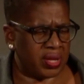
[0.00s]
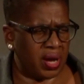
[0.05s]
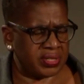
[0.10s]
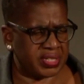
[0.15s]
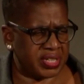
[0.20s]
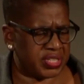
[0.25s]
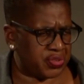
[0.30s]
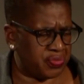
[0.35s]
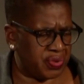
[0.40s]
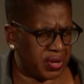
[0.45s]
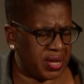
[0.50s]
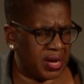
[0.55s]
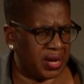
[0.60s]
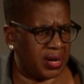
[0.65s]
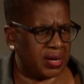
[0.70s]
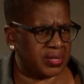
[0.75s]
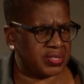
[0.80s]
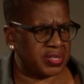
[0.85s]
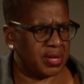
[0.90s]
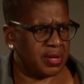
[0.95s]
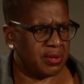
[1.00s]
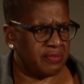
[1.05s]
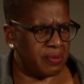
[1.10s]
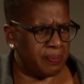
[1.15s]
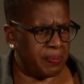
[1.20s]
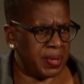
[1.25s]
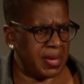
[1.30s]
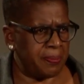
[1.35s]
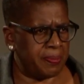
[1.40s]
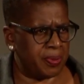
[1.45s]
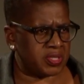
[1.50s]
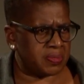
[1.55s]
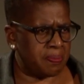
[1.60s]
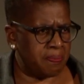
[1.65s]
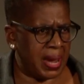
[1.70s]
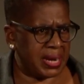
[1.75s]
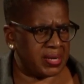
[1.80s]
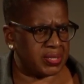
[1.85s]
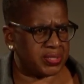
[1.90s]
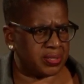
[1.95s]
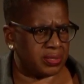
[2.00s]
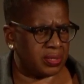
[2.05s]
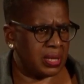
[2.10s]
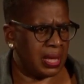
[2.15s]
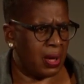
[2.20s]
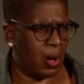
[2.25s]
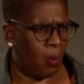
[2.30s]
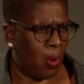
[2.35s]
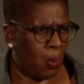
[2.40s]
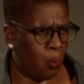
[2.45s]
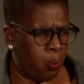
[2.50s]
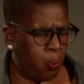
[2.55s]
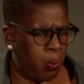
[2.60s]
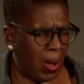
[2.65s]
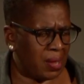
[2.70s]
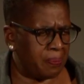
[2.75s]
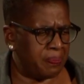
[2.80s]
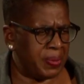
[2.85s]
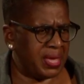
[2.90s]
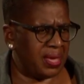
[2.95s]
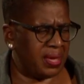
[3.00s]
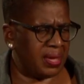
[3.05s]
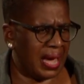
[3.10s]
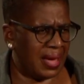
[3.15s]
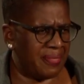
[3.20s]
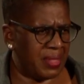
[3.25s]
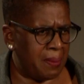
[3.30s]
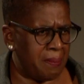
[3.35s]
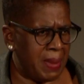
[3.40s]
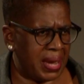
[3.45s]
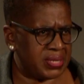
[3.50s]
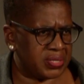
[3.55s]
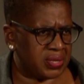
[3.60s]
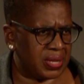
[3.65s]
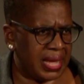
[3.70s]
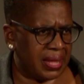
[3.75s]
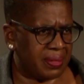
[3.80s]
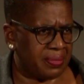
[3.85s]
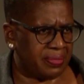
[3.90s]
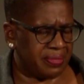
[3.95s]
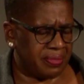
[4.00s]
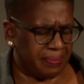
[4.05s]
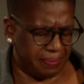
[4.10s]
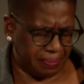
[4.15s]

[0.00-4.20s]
disregard for people's mental well-being and their mental health.